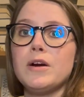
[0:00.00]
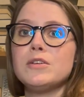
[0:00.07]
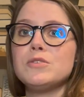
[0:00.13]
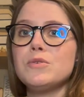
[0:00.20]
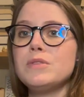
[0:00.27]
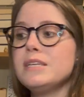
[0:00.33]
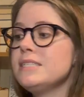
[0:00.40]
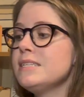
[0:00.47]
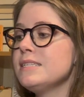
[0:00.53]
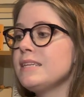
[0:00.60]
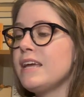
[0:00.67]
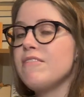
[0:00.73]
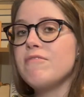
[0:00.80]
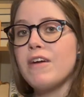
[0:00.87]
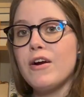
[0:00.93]
So this is
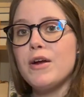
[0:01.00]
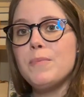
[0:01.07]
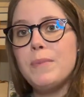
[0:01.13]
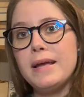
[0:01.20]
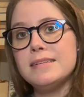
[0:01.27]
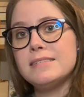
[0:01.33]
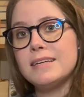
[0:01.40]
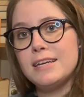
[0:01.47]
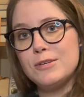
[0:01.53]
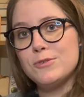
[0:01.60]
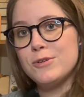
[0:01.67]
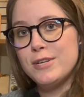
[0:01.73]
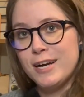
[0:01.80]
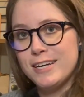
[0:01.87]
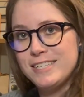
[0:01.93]
a very basic
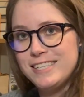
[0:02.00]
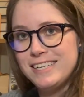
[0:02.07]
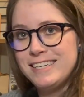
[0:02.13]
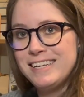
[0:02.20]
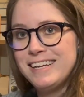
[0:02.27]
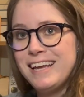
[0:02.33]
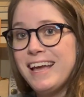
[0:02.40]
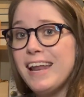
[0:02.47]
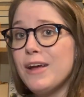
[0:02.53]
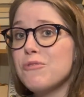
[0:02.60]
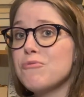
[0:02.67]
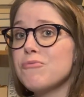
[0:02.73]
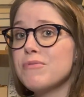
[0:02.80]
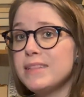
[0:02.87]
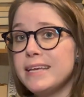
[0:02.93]
introduction, and I
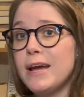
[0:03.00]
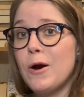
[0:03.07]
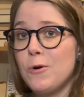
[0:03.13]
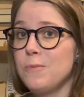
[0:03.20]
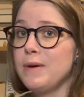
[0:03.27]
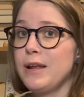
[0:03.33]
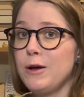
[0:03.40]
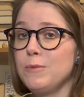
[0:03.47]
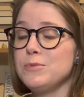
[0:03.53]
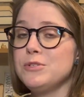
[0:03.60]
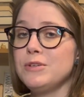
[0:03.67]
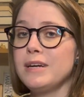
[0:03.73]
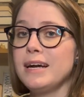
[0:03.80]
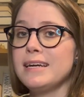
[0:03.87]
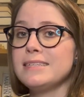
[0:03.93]
really hope it helps you
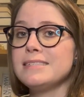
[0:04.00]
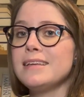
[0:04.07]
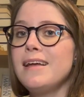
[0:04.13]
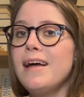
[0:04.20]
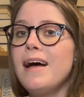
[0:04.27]
guys.